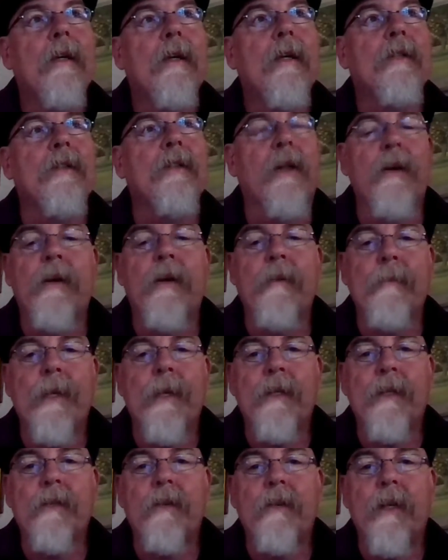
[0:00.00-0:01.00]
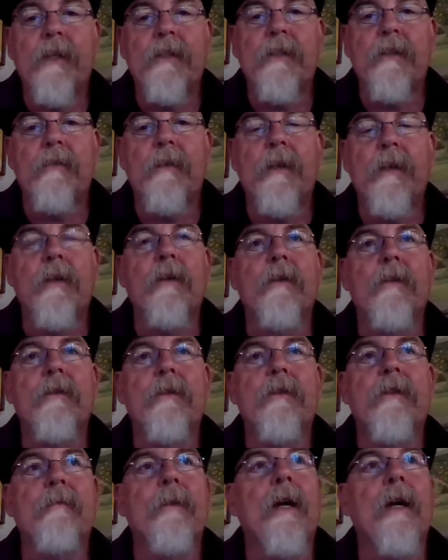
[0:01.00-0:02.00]
as the current administration
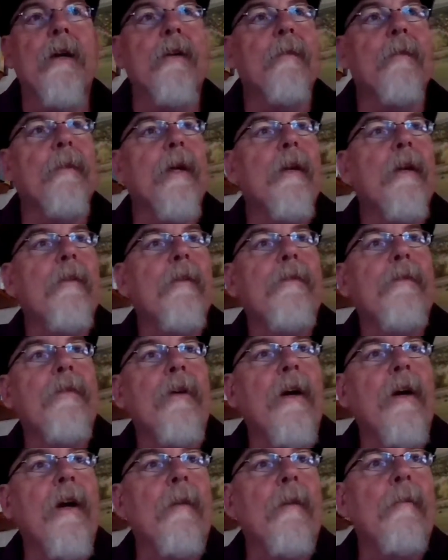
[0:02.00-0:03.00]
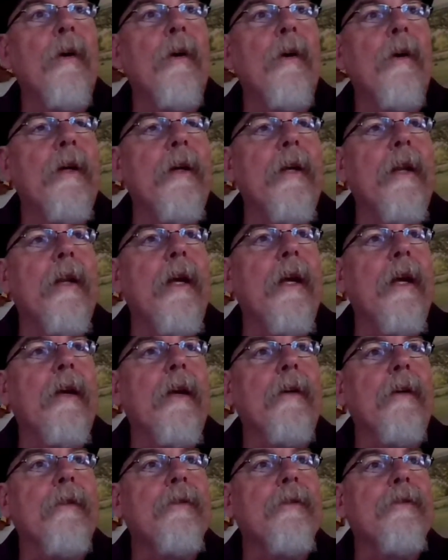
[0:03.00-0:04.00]
reduced the monument from over 1 million
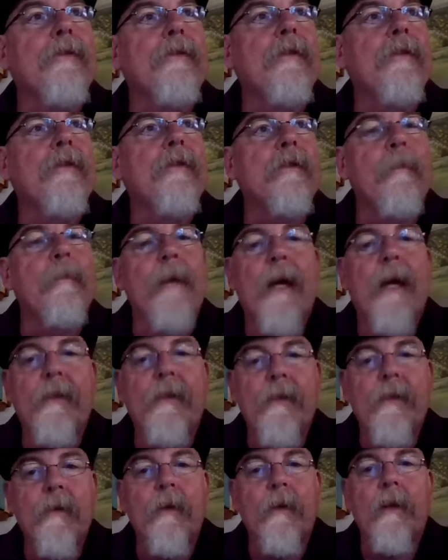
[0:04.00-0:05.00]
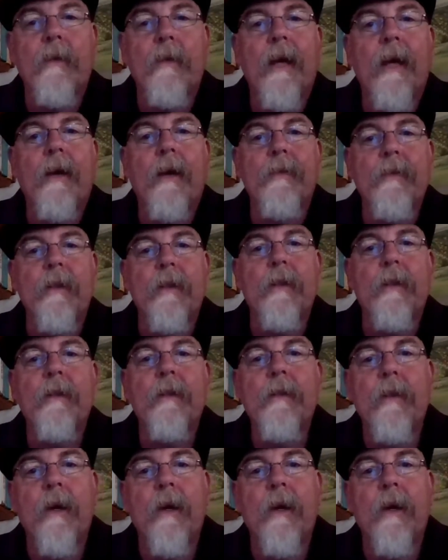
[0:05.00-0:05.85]
acres to just about 200,000.